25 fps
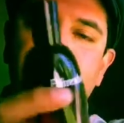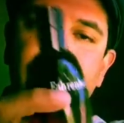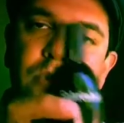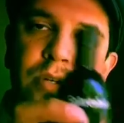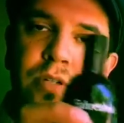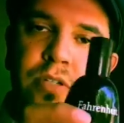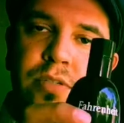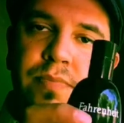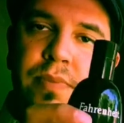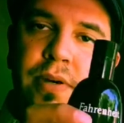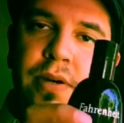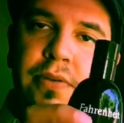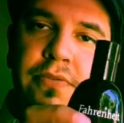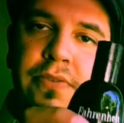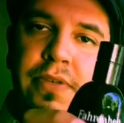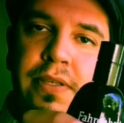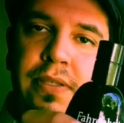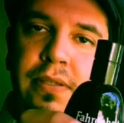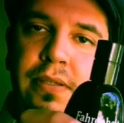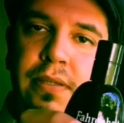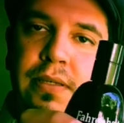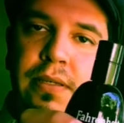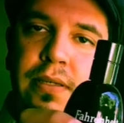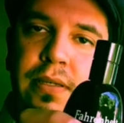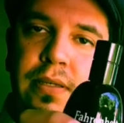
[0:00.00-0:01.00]
works
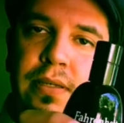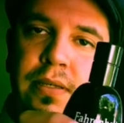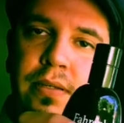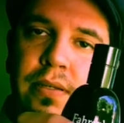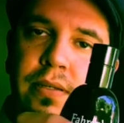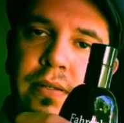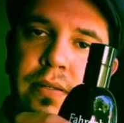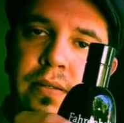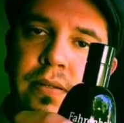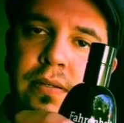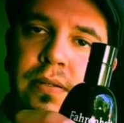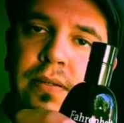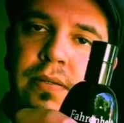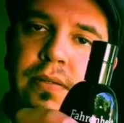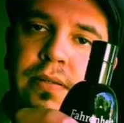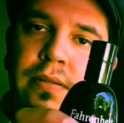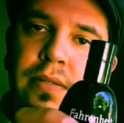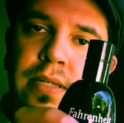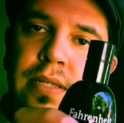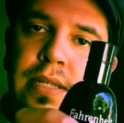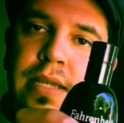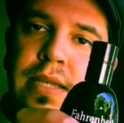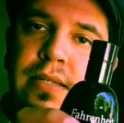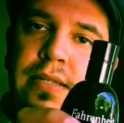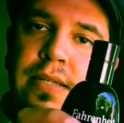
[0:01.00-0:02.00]
perfectly in the
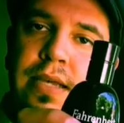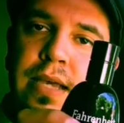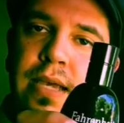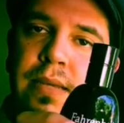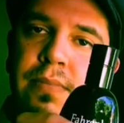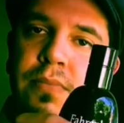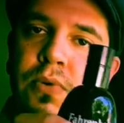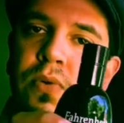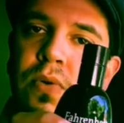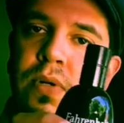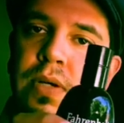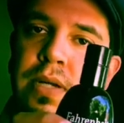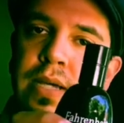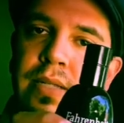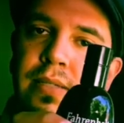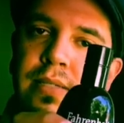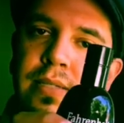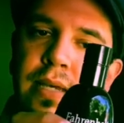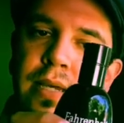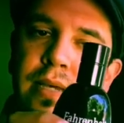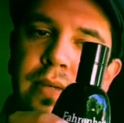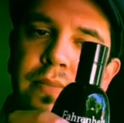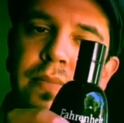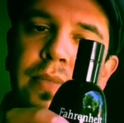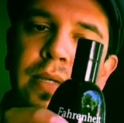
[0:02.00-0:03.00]
daytime or
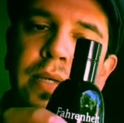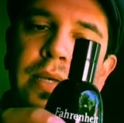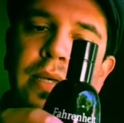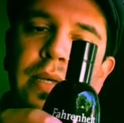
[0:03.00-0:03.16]
nighttime,